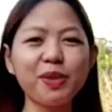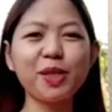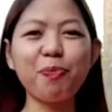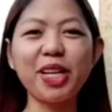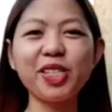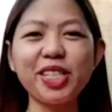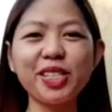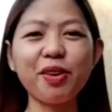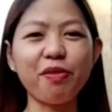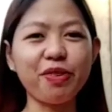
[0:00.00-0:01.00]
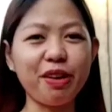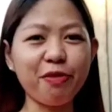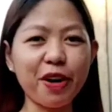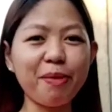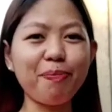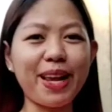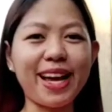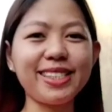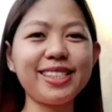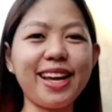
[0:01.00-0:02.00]
of species of different
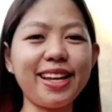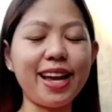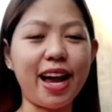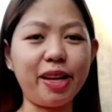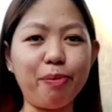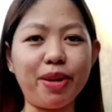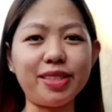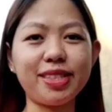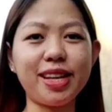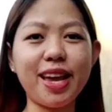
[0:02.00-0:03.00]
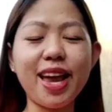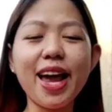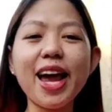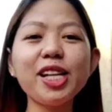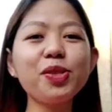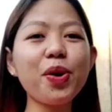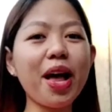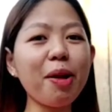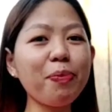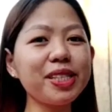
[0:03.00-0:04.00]
plants and animals. And to
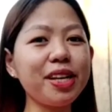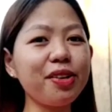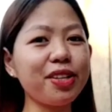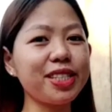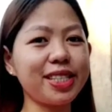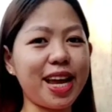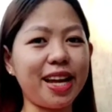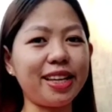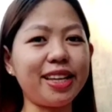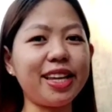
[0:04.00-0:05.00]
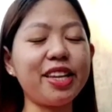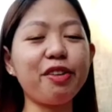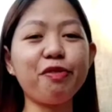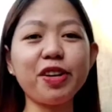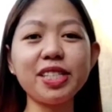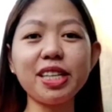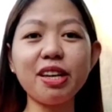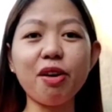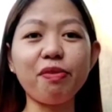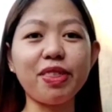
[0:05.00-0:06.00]
help us understand the
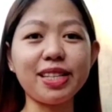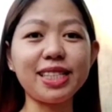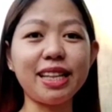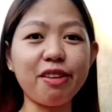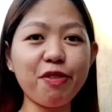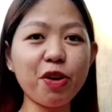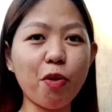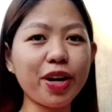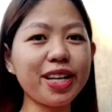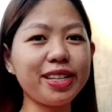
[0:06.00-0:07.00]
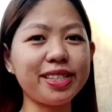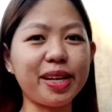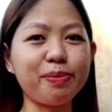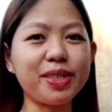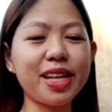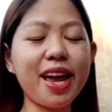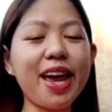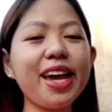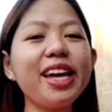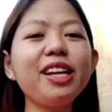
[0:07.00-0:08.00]
diversity of these living organisms,
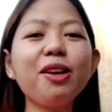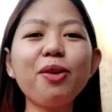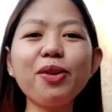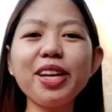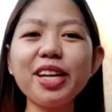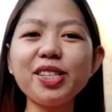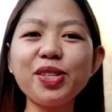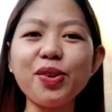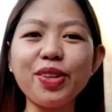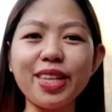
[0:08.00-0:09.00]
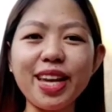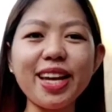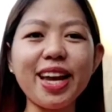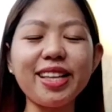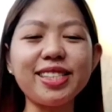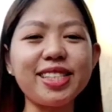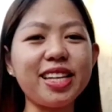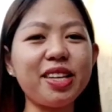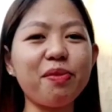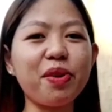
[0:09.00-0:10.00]
including its unique and
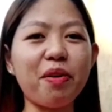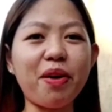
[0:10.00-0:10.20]
distinctive